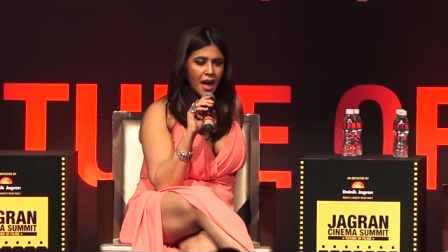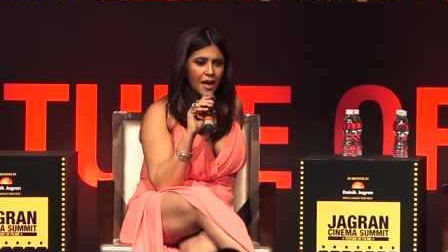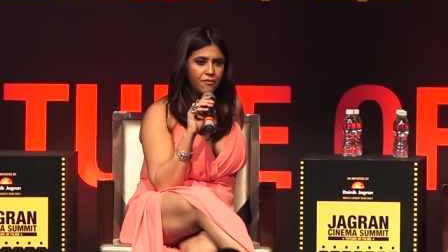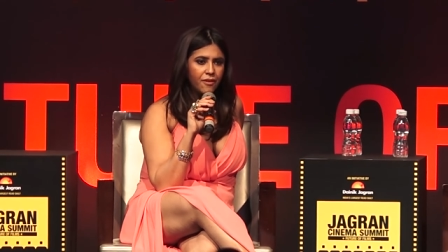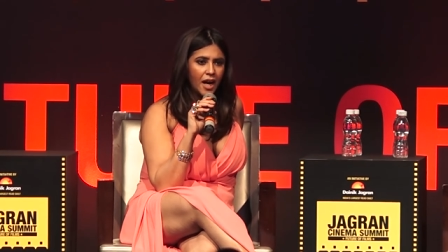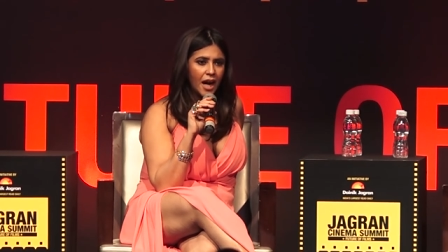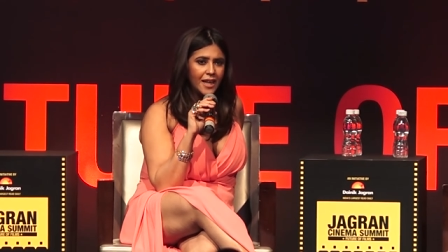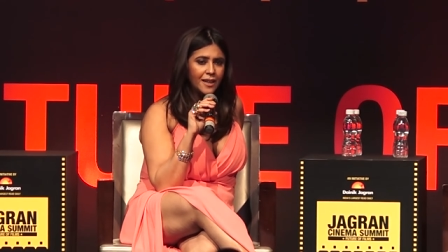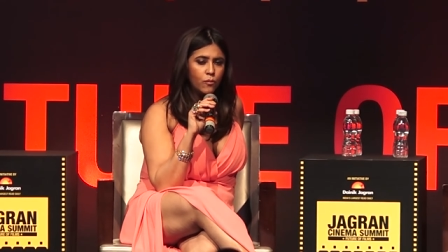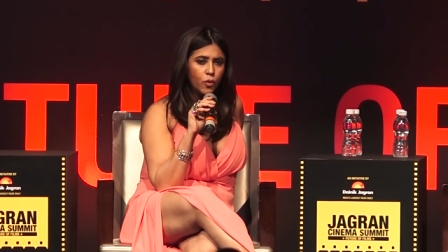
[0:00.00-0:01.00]
if I,
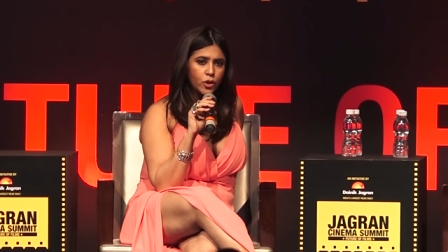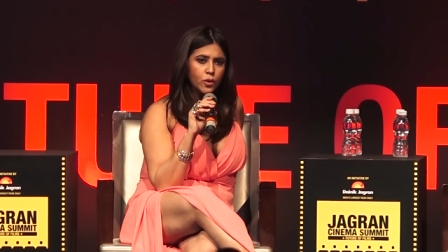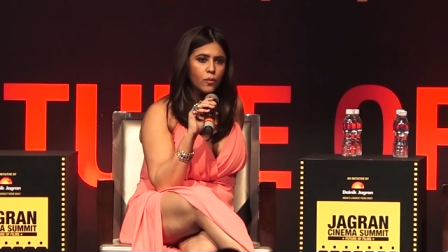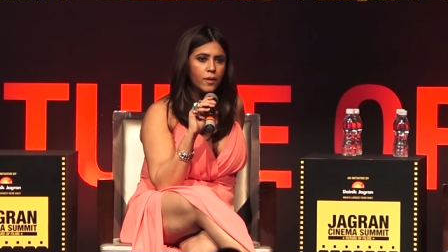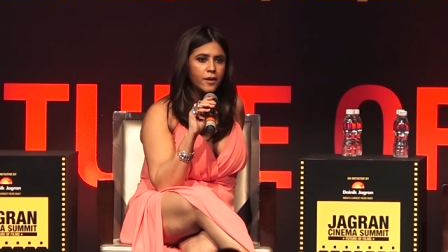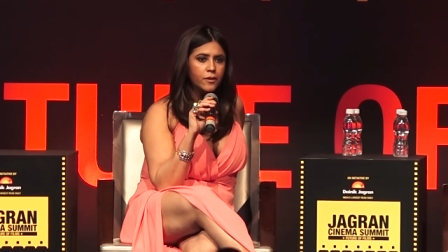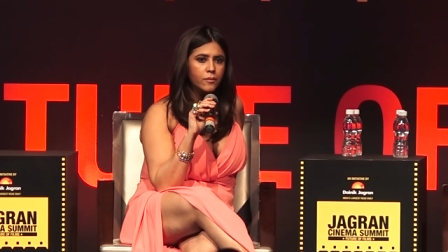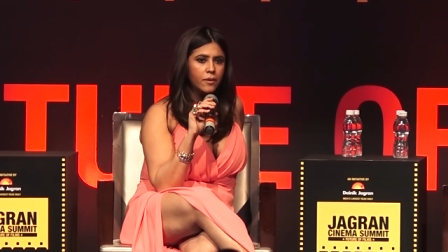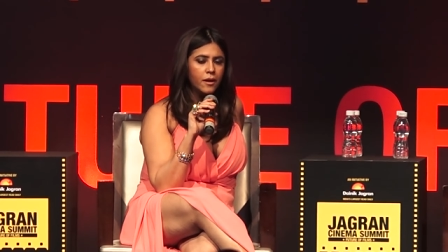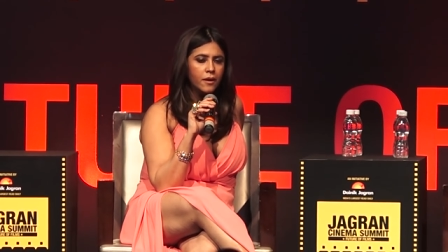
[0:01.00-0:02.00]
I didn't want to go into
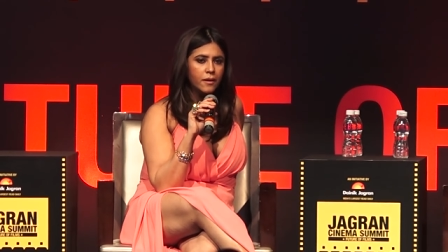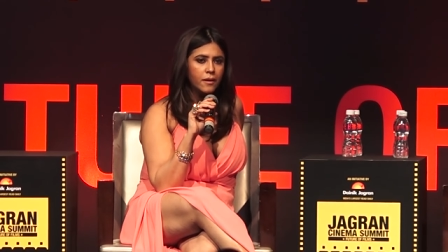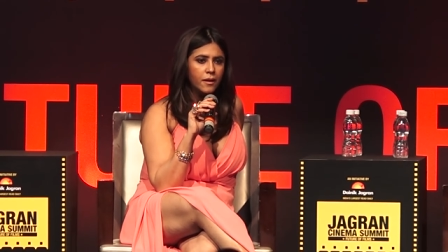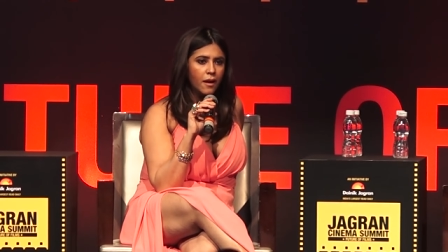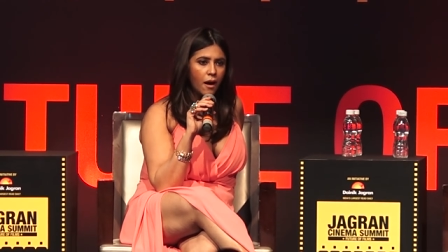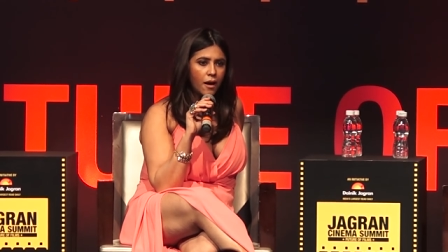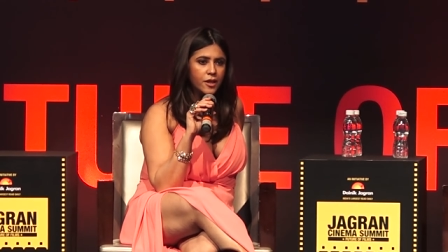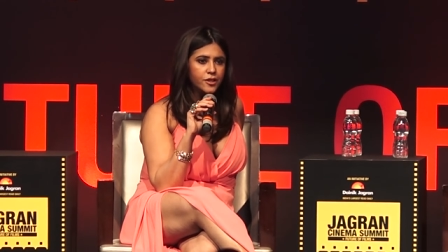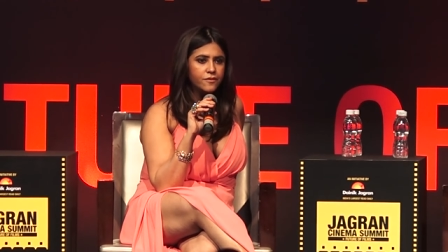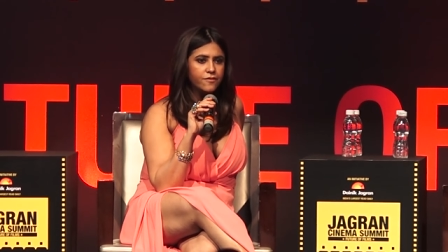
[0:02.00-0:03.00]
a
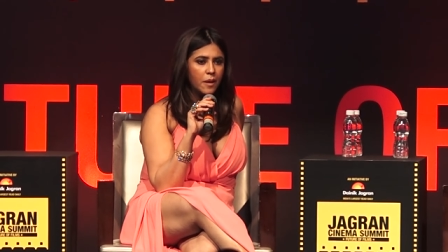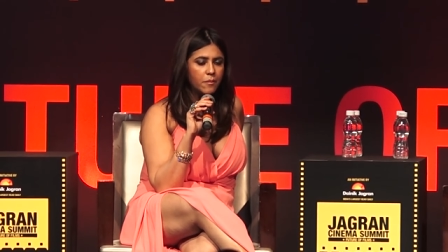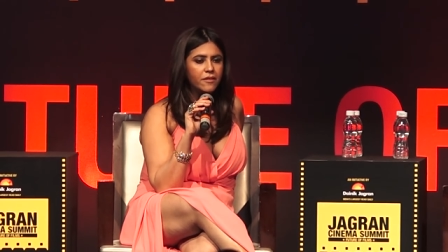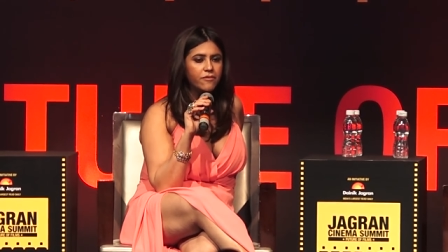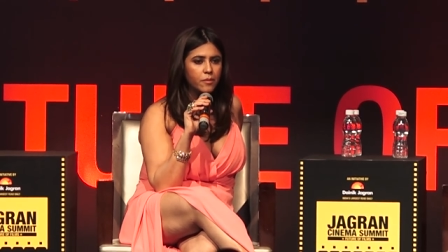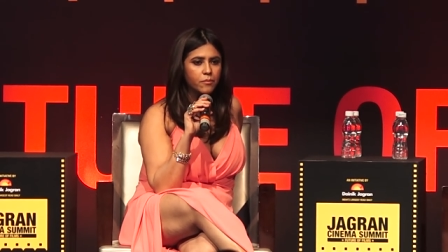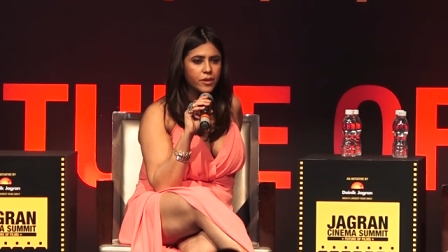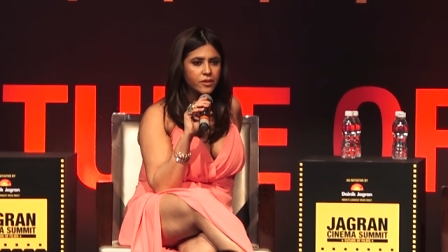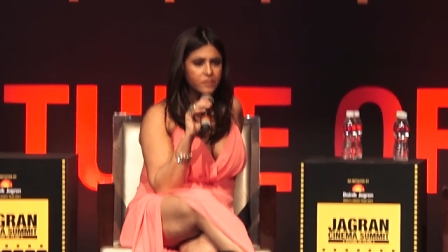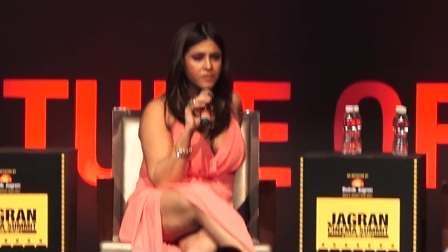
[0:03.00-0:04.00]
large family film
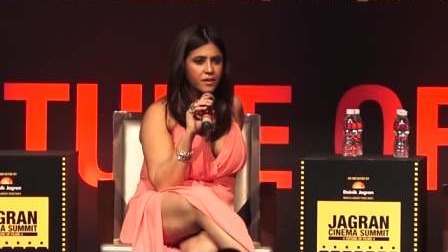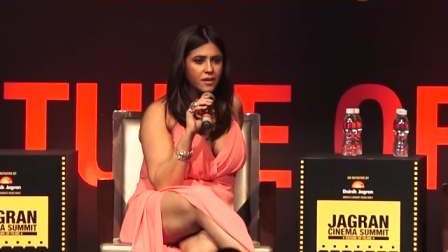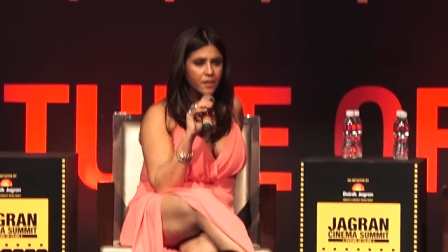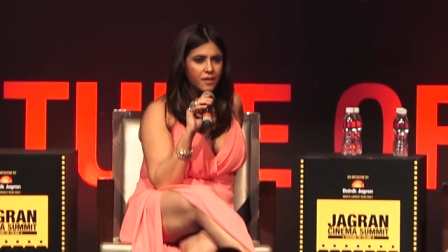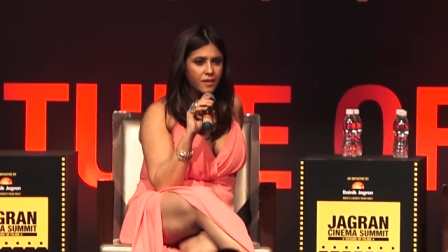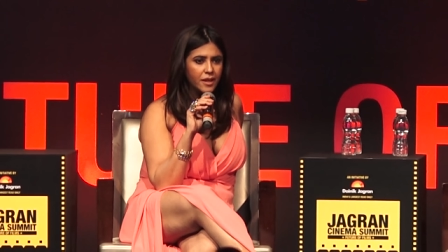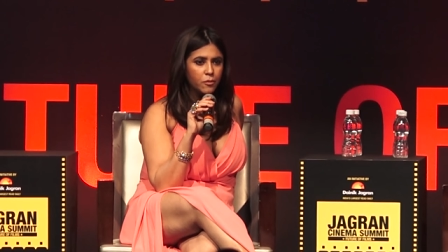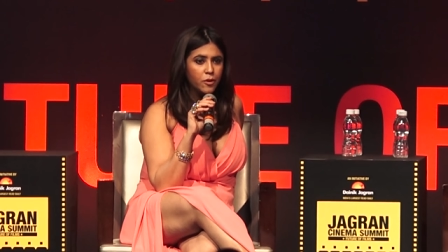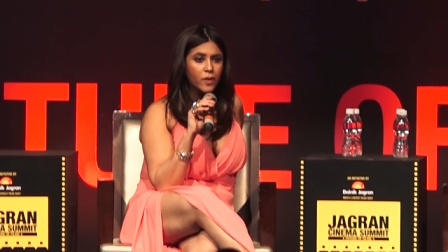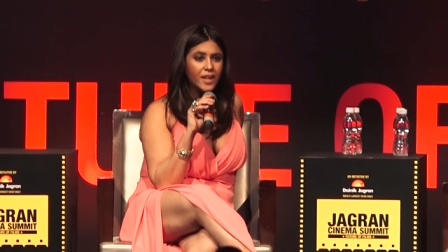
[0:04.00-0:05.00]
because it
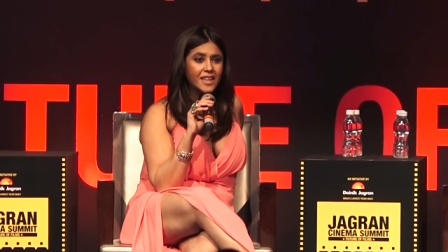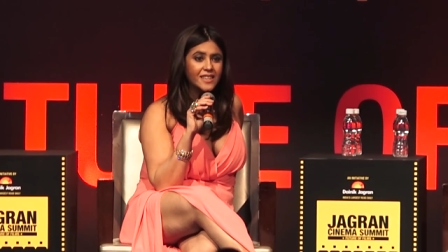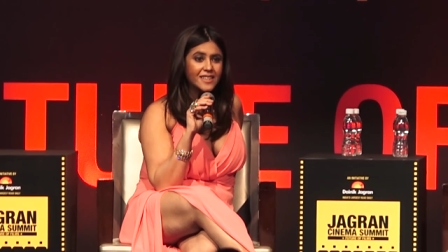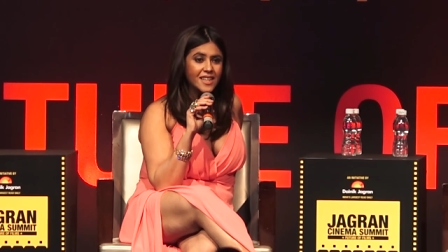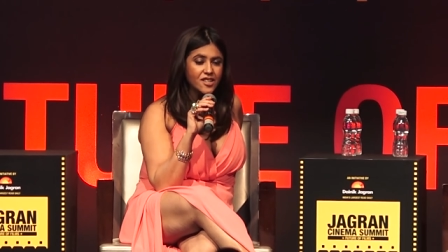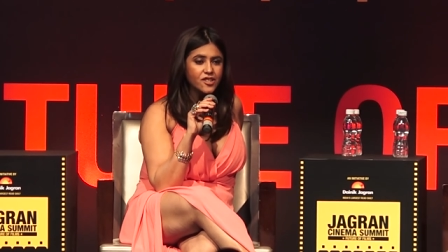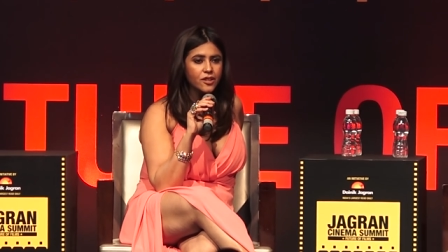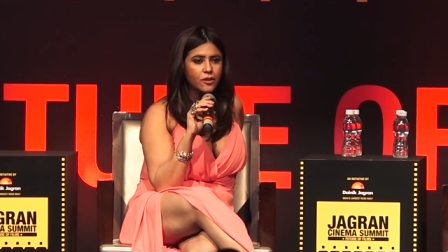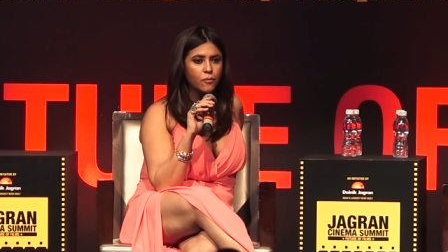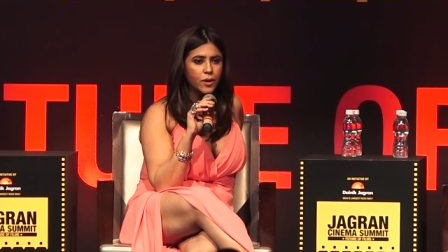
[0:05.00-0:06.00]
would look an
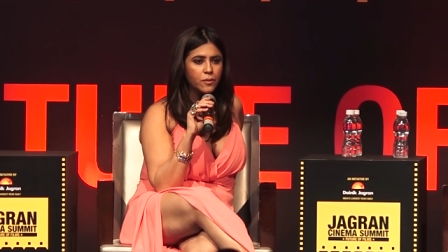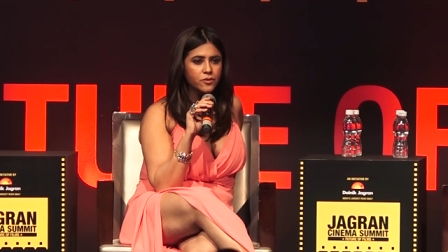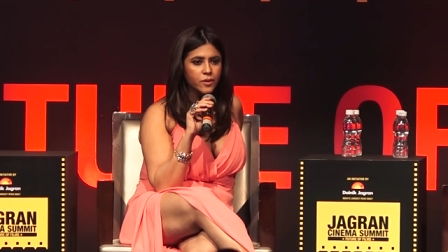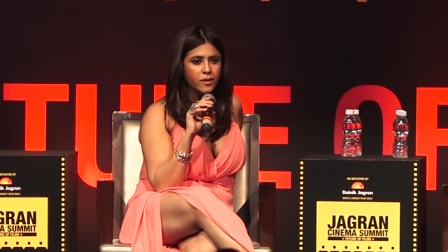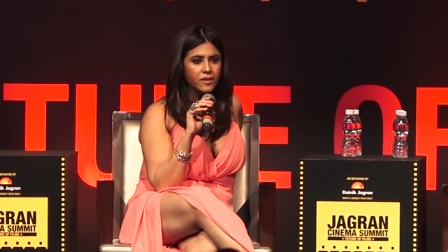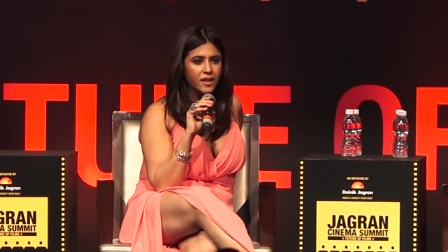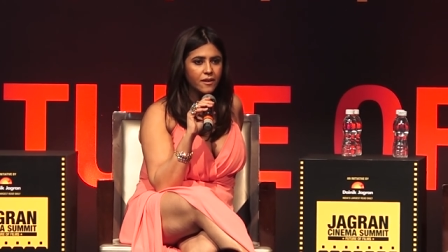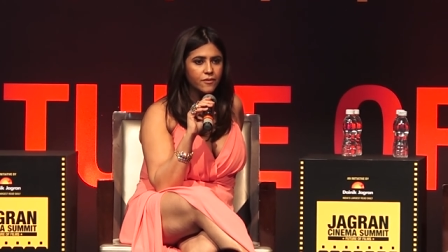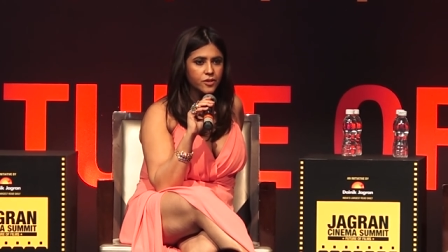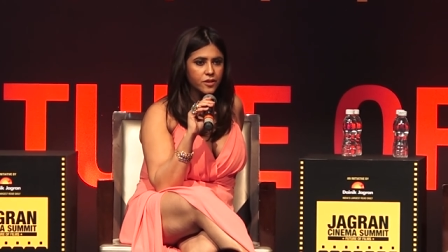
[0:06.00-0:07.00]
extension of what I was doing on
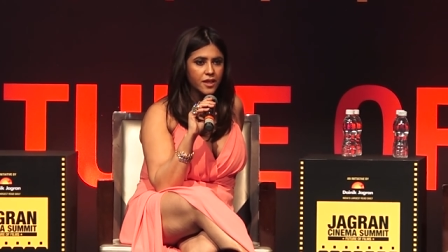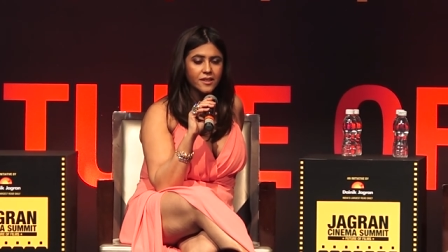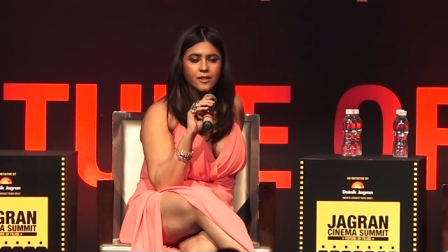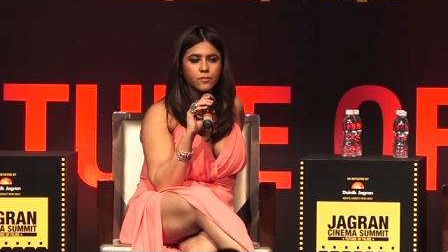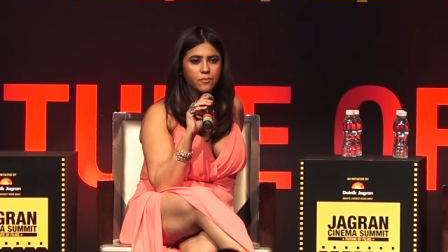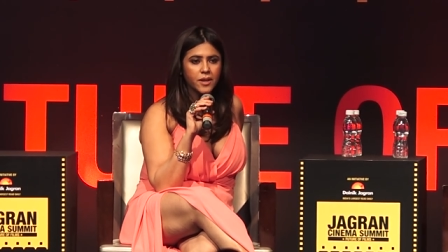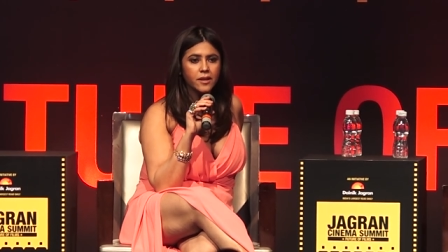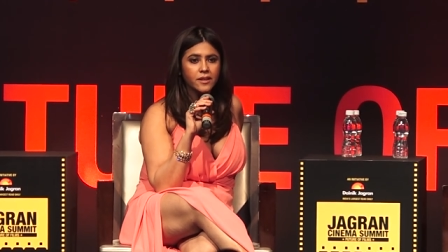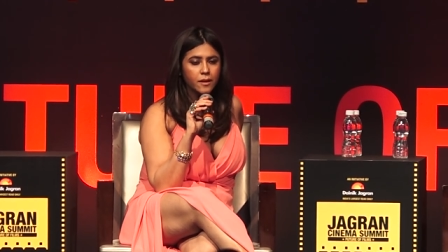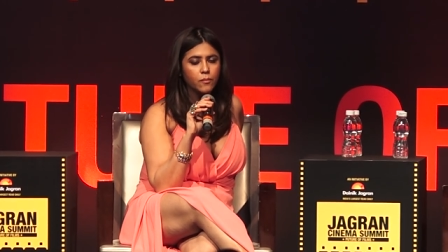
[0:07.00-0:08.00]
television, and that's something I
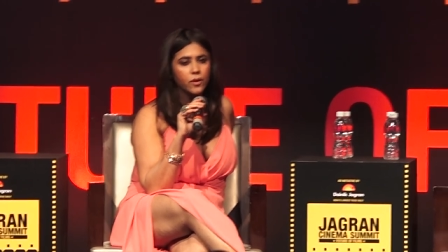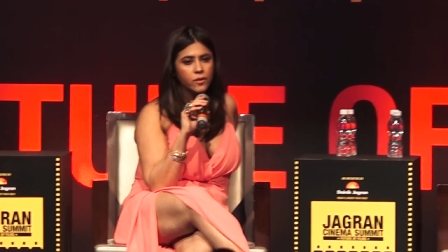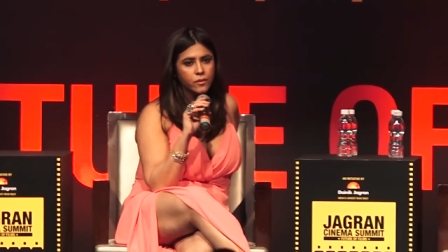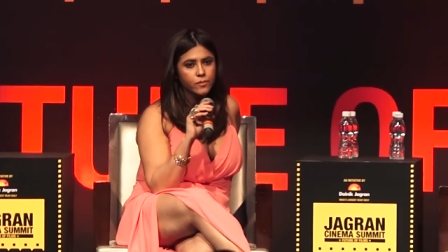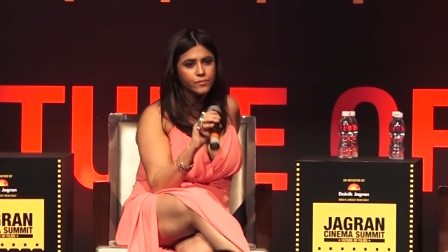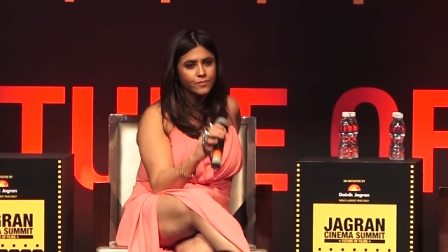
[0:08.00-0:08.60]
didn't want to do.